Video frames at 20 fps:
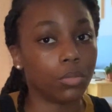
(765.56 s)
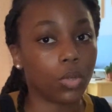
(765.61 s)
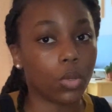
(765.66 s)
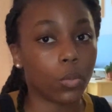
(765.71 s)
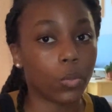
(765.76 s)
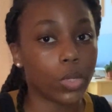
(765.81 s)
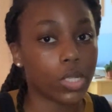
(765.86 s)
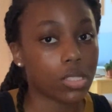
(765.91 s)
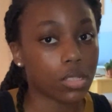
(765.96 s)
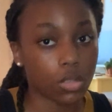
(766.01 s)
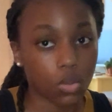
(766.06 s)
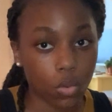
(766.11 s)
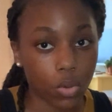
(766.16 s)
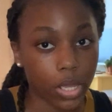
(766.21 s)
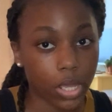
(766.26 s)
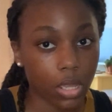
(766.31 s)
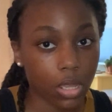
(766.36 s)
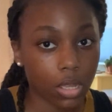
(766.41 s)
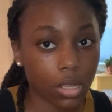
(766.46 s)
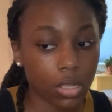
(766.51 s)
was
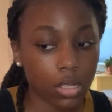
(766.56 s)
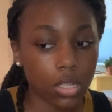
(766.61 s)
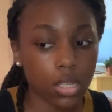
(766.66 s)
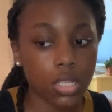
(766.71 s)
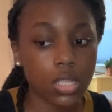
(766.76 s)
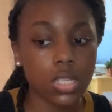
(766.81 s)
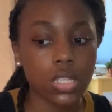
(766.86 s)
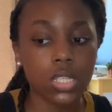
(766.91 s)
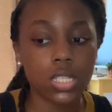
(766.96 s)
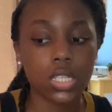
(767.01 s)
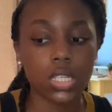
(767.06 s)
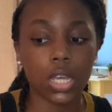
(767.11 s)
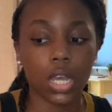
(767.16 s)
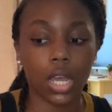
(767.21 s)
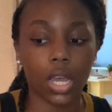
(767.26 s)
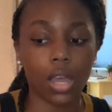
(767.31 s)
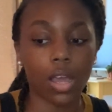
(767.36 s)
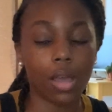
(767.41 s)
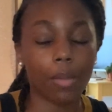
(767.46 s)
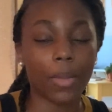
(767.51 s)
annoying.
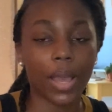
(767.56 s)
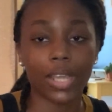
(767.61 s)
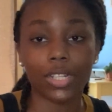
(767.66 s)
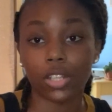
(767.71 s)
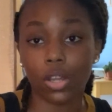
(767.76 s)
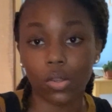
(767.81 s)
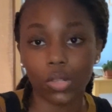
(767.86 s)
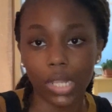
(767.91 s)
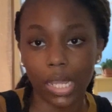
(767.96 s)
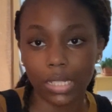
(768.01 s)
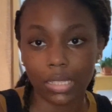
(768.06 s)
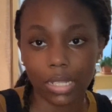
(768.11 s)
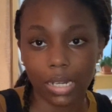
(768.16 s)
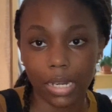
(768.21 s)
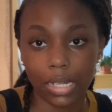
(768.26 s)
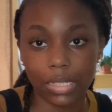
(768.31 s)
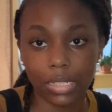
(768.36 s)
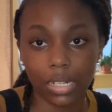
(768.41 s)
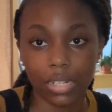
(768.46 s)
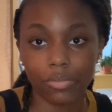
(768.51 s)
I don't like that
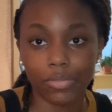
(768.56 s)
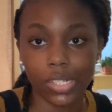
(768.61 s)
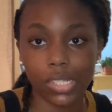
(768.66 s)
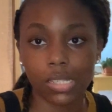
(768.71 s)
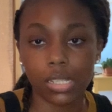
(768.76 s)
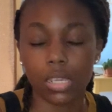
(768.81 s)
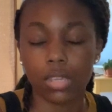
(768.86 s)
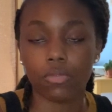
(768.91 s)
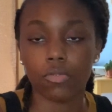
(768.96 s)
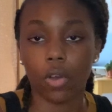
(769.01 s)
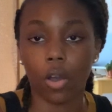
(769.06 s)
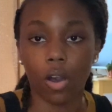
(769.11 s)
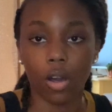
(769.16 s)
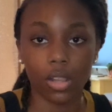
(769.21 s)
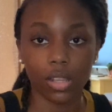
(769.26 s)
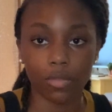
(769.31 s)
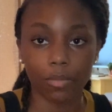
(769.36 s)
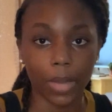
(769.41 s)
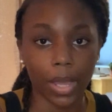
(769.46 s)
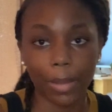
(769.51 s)
I didn't receive
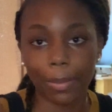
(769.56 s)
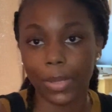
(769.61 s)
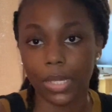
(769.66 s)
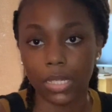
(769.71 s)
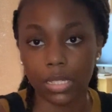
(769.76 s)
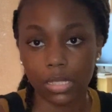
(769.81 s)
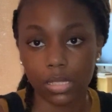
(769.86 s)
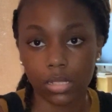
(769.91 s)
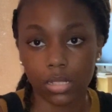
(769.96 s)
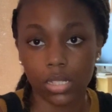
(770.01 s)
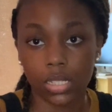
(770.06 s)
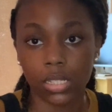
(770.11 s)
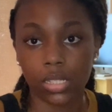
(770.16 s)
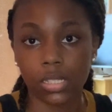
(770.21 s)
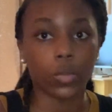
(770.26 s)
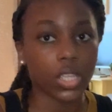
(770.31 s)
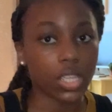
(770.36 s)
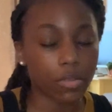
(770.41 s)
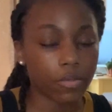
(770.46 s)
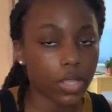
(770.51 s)
all of my
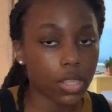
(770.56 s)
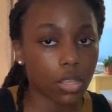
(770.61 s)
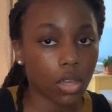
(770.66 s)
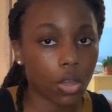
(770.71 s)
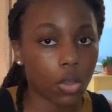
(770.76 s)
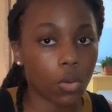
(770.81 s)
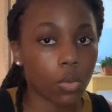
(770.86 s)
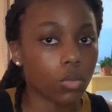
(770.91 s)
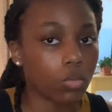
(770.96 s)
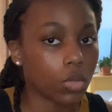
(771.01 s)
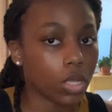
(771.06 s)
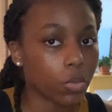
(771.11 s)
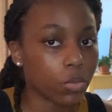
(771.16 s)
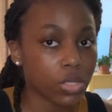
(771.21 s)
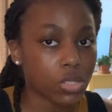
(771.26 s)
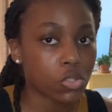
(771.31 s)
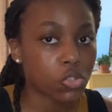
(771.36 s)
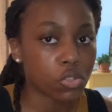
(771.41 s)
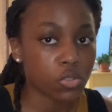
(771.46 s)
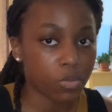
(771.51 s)
pieces, even though it
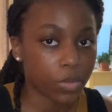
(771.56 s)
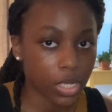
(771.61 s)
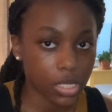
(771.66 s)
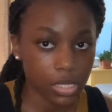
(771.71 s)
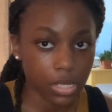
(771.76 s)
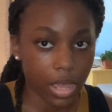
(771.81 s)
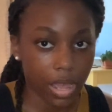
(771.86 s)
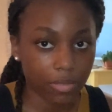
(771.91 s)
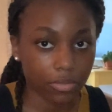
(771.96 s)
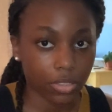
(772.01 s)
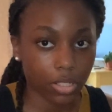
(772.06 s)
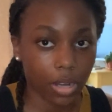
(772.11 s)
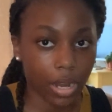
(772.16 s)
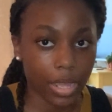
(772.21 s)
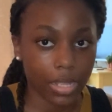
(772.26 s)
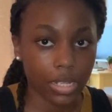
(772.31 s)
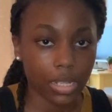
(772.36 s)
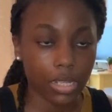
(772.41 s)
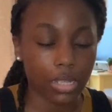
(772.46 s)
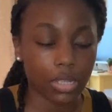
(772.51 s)
was 2 months after
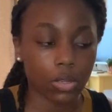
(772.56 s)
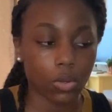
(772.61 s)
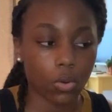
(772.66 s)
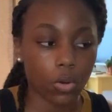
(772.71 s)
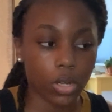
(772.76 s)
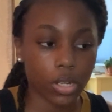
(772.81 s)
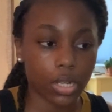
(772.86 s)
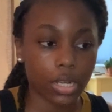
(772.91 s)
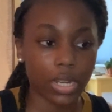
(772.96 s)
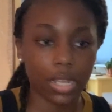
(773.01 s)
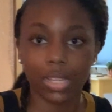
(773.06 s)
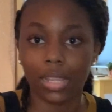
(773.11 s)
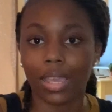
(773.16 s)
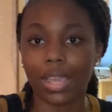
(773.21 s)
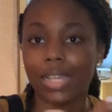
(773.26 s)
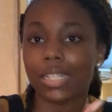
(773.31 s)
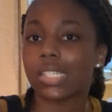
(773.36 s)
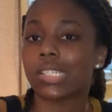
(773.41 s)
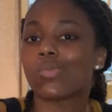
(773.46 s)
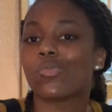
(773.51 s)
I ordered it. Like,
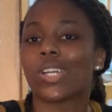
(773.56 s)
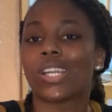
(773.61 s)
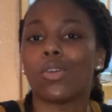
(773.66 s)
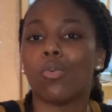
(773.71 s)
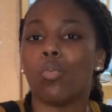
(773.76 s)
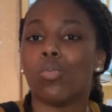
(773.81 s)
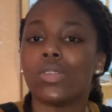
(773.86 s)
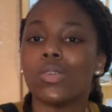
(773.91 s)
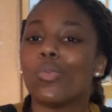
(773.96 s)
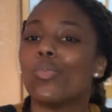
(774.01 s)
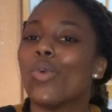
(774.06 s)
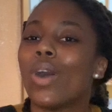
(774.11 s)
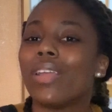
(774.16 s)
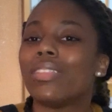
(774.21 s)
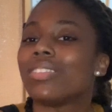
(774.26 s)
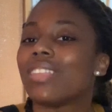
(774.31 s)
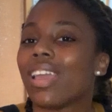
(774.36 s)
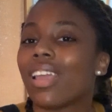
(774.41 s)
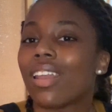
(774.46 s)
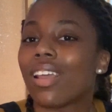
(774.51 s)
I just wanted
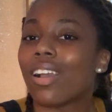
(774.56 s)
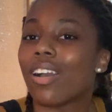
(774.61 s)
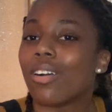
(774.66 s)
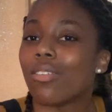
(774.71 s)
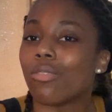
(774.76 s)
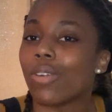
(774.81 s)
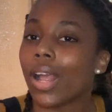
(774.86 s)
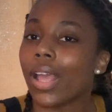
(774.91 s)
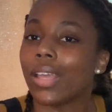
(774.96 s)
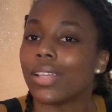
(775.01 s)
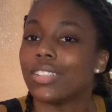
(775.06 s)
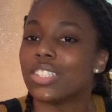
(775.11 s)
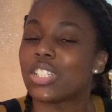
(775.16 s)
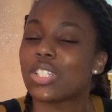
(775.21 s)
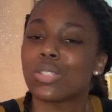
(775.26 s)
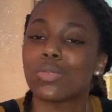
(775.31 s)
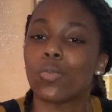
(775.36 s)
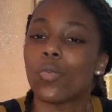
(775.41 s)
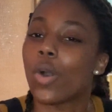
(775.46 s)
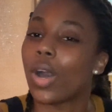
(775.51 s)
one thing to go right,
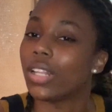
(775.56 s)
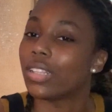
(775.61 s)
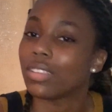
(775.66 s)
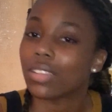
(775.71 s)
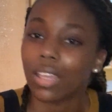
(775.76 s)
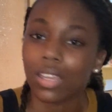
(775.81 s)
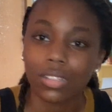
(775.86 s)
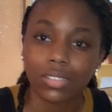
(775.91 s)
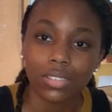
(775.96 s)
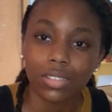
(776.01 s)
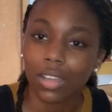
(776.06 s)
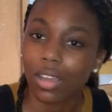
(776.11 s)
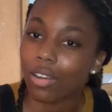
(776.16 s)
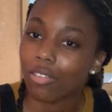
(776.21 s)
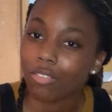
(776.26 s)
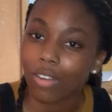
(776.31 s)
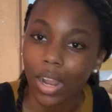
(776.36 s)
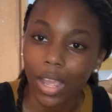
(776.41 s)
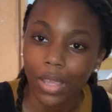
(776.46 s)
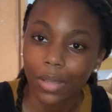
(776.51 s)
just one thing to go
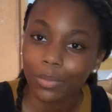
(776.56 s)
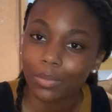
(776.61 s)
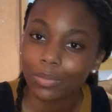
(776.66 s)
right.